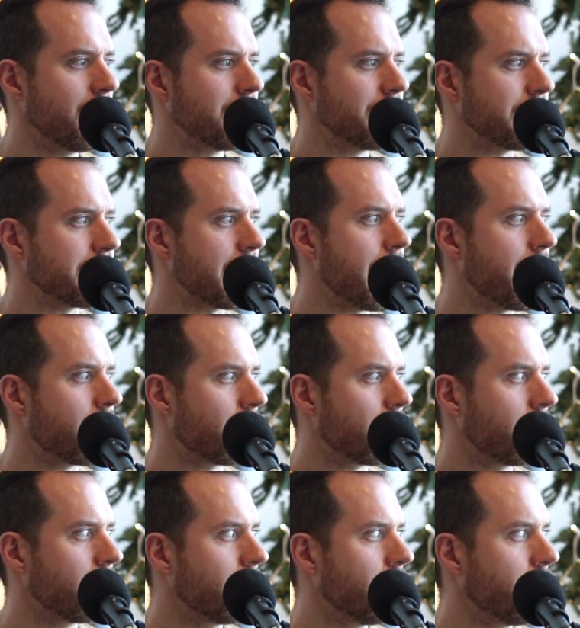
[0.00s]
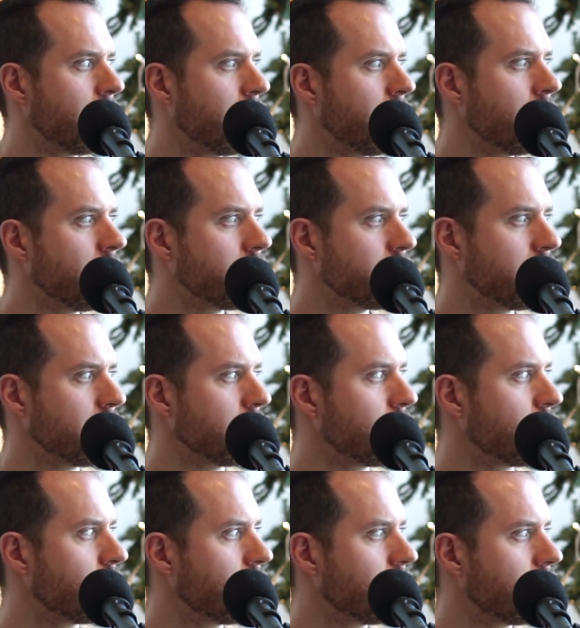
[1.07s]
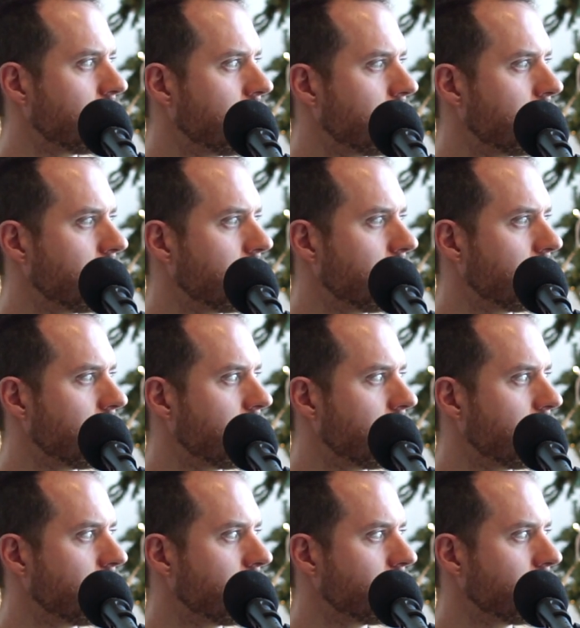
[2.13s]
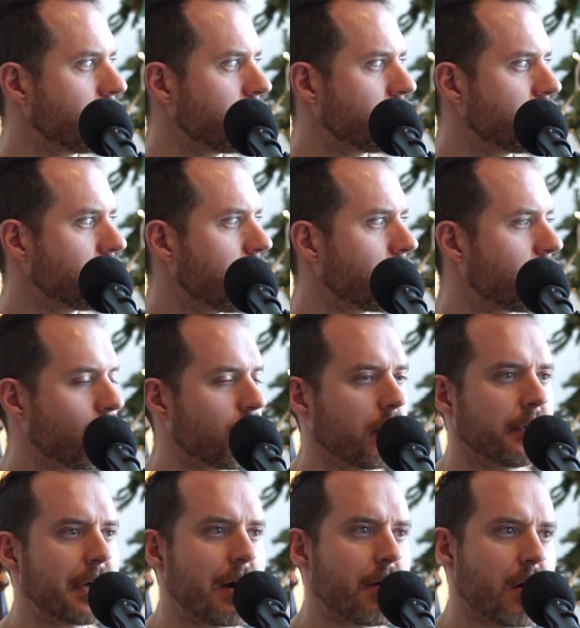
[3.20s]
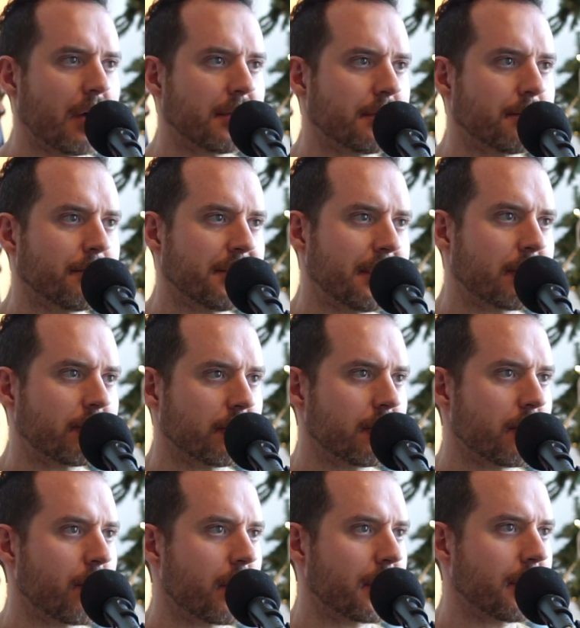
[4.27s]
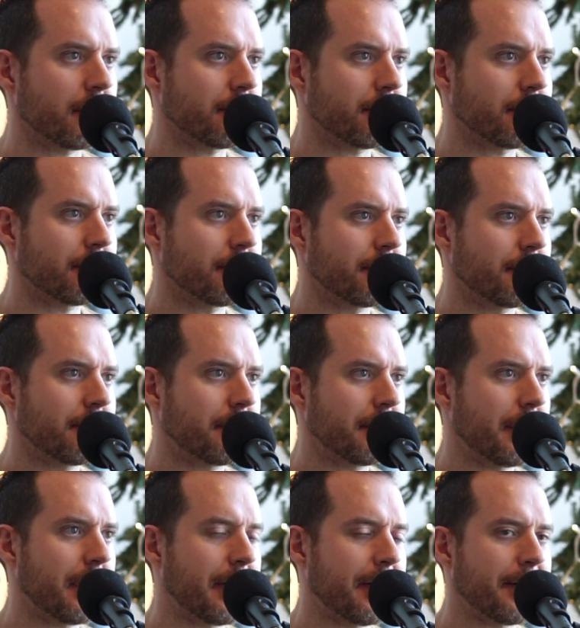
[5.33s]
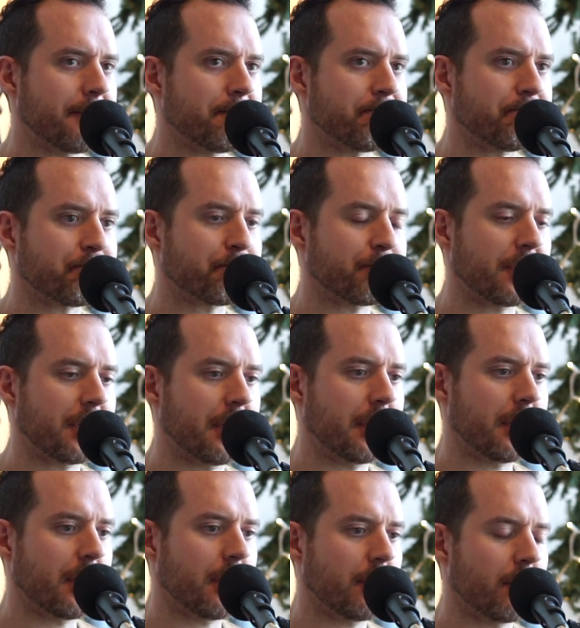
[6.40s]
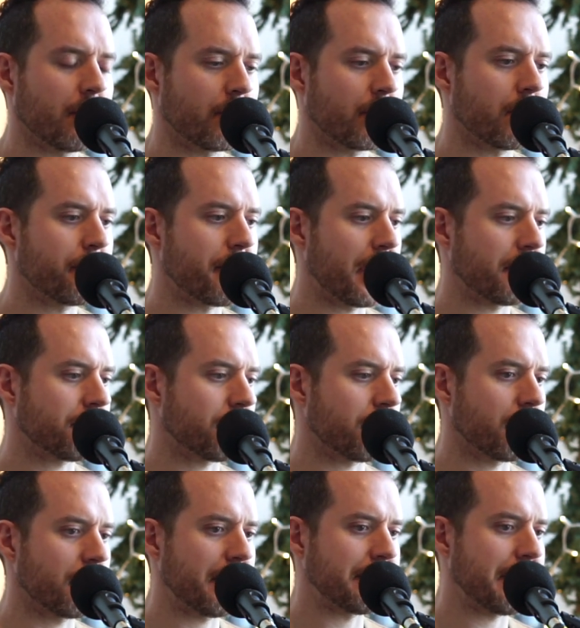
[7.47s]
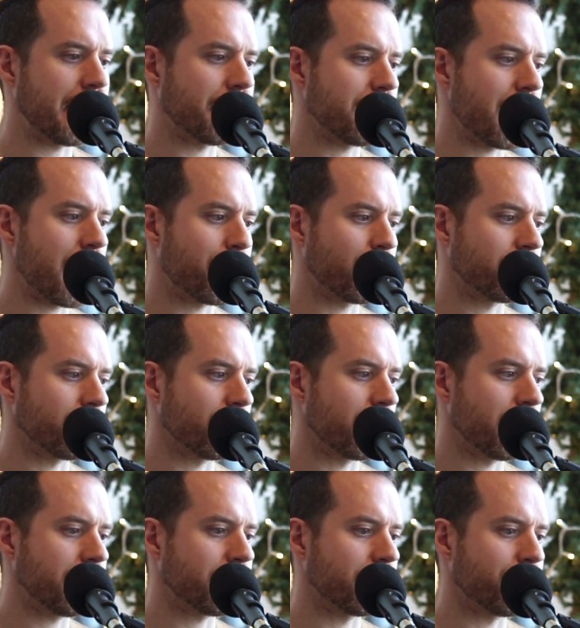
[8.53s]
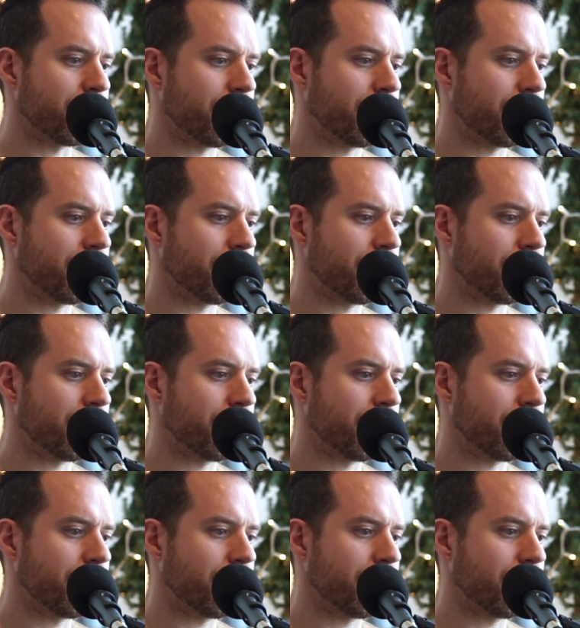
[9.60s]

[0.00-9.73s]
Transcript: desire to show the world how awesome Central New York is. Good Monster has had the opportunity to